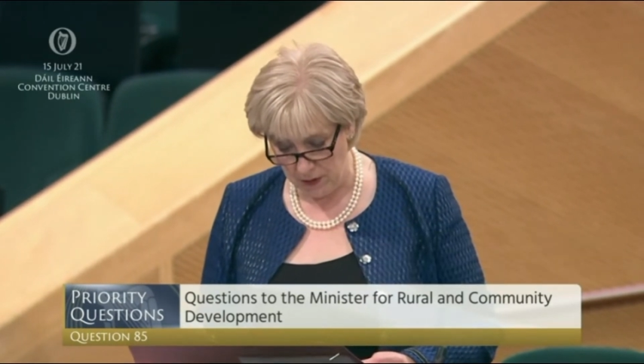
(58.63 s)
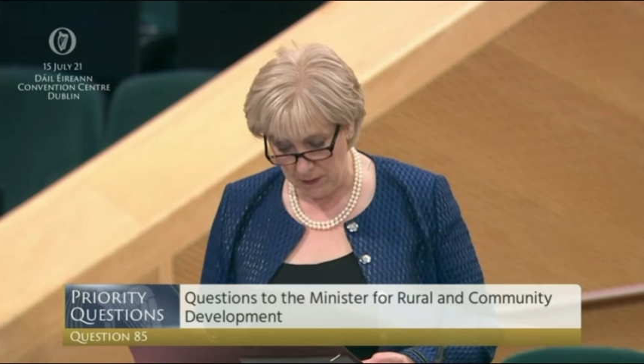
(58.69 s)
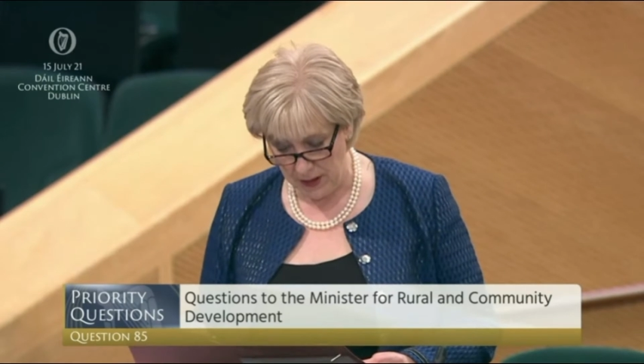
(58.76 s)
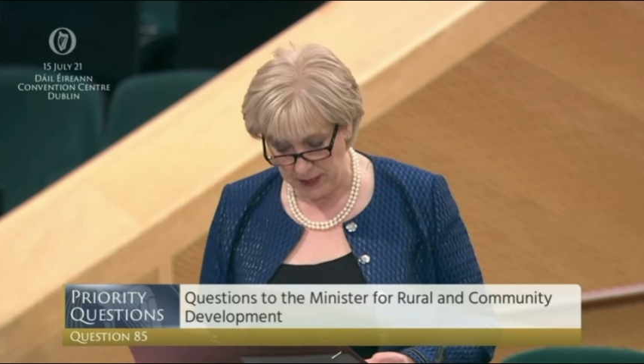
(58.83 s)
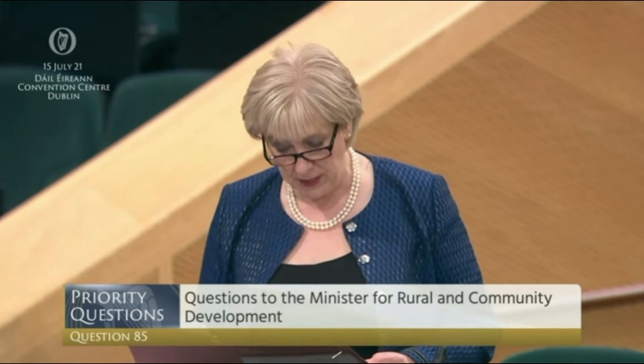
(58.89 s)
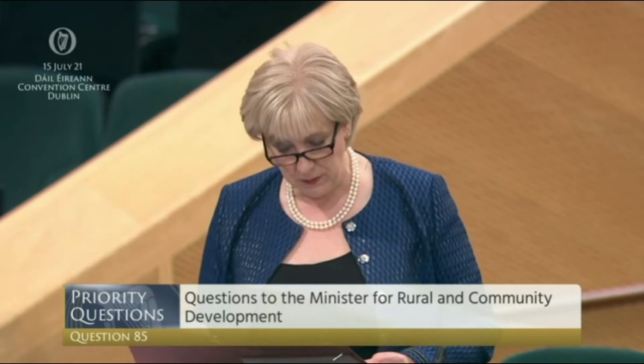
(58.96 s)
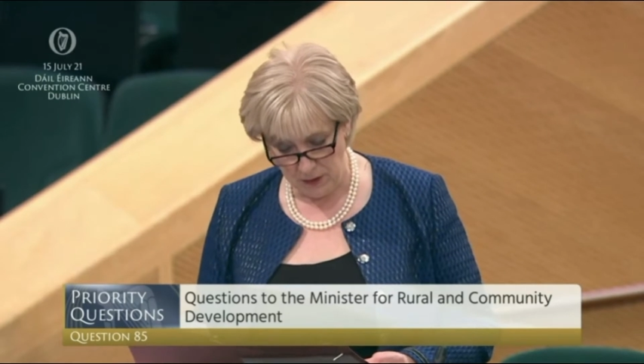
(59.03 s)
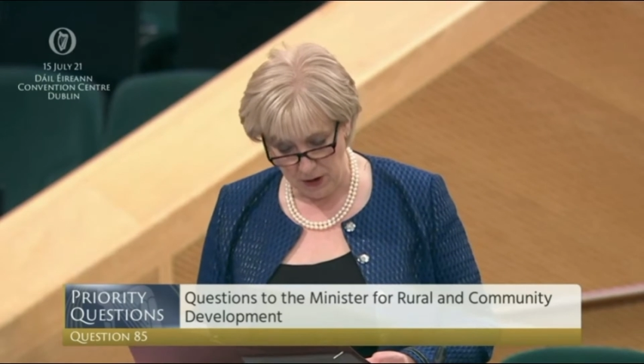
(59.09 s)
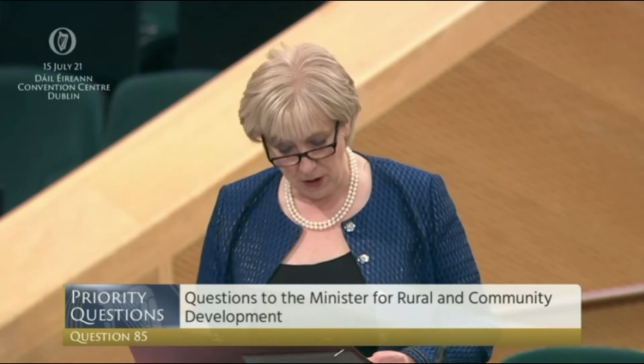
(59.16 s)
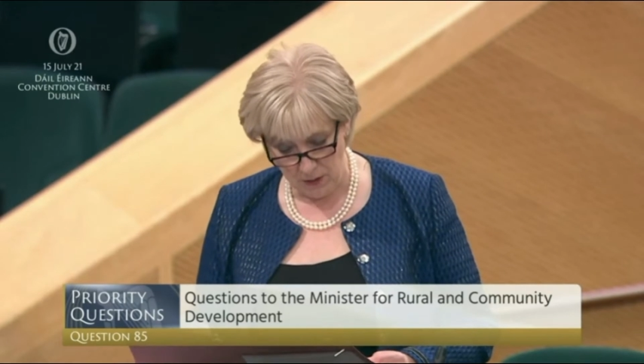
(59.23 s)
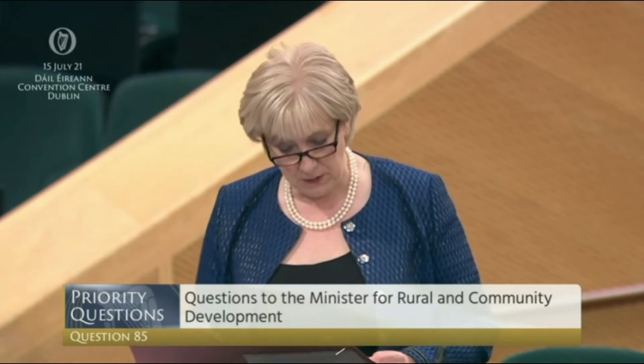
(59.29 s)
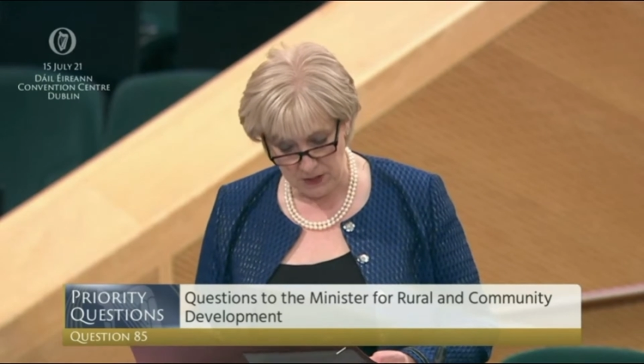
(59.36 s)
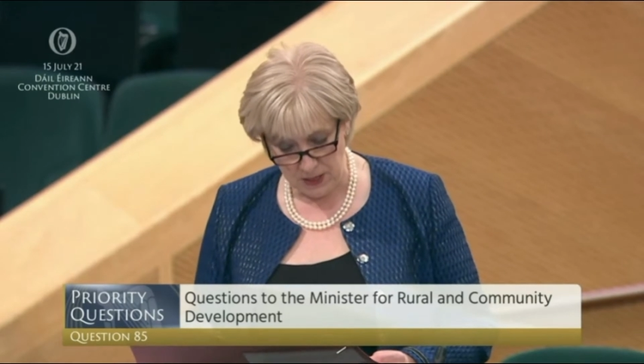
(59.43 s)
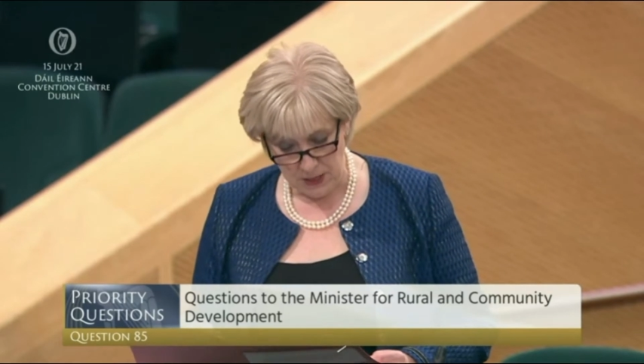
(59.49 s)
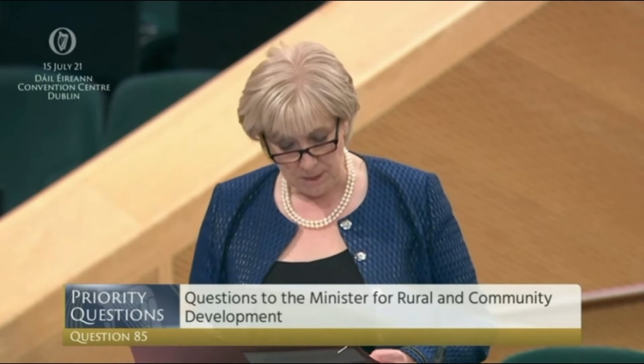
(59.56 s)
by my
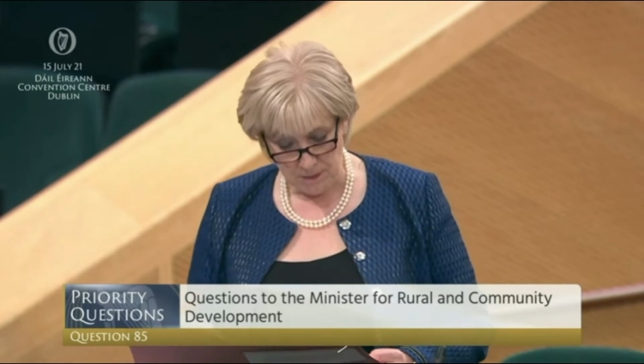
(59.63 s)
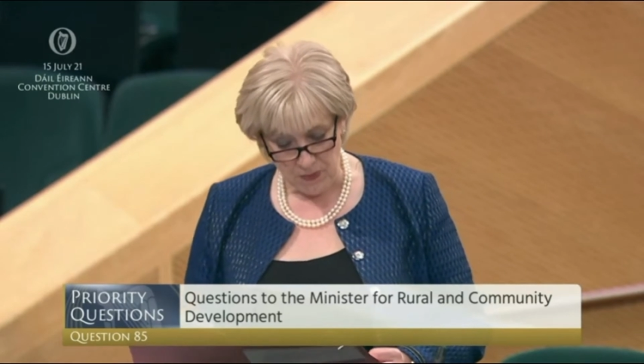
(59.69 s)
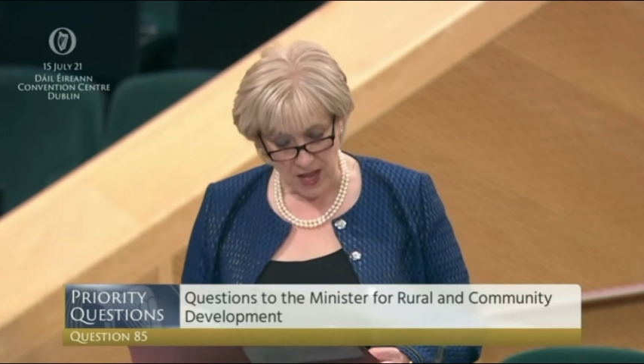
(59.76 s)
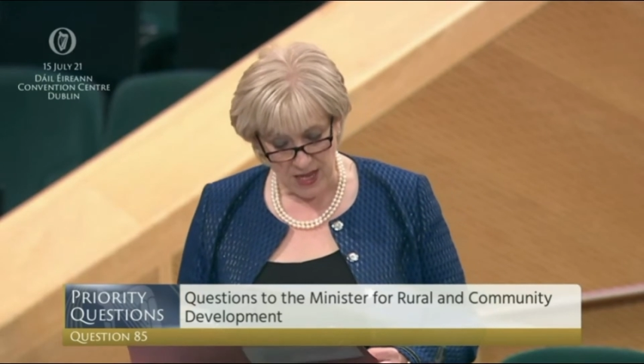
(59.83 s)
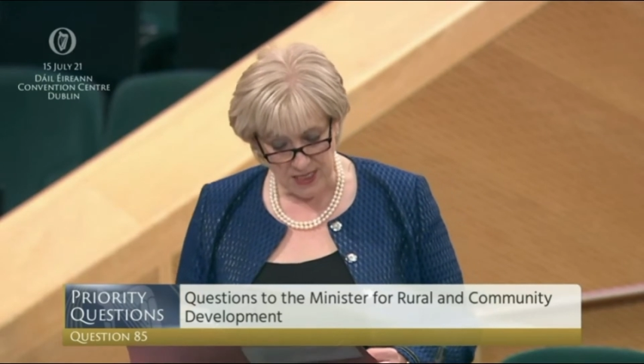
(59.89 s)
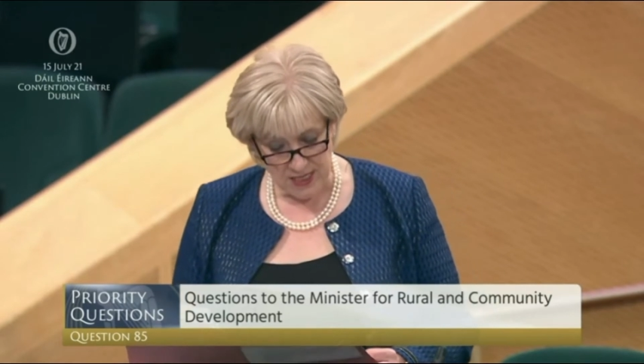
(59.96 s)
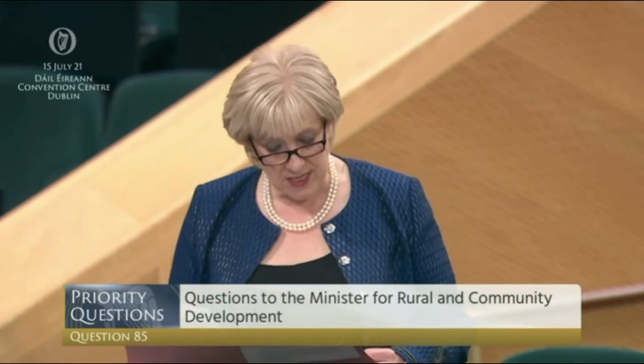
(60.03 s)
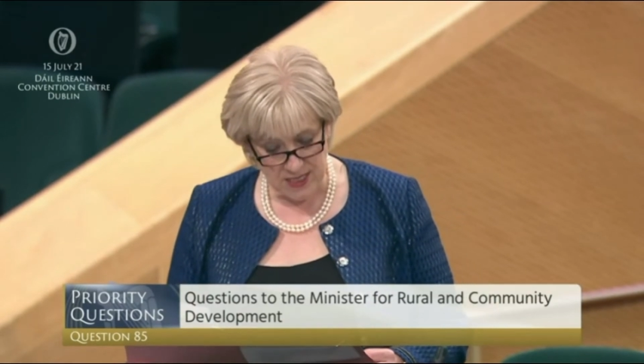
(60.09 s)
department has